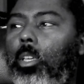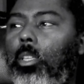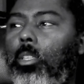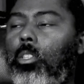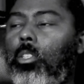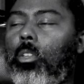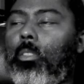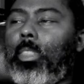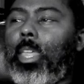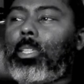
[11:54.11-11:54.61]

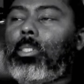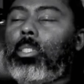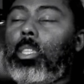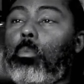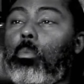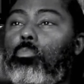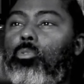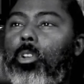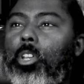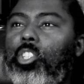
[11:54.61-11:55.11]
That's the
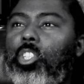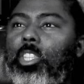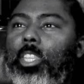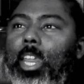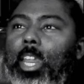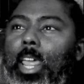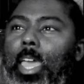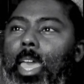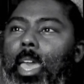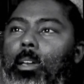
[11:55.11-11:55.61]
impression that
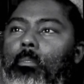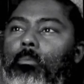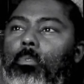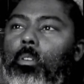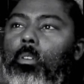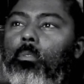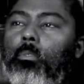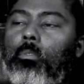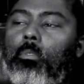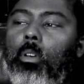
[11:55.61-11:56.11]
I have
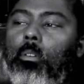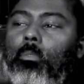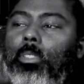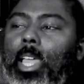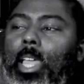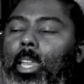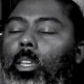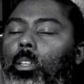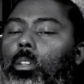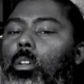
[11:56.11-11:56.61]
of
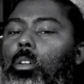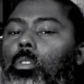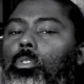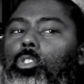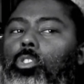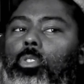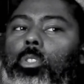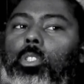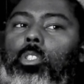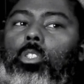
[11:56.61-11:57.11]
Latin
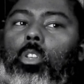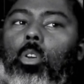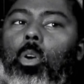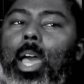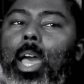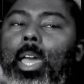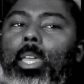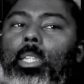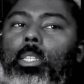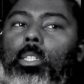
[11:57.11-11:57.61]
culture. And so
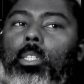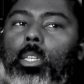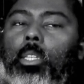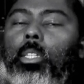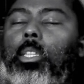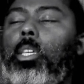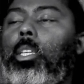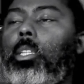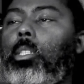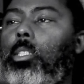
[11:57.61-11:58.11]
I did
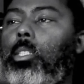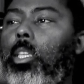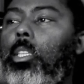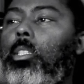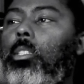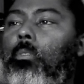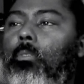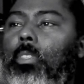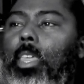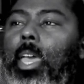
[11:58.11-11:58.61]
get a sense
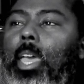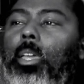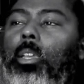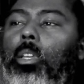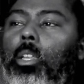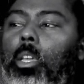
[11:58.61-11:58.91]
of that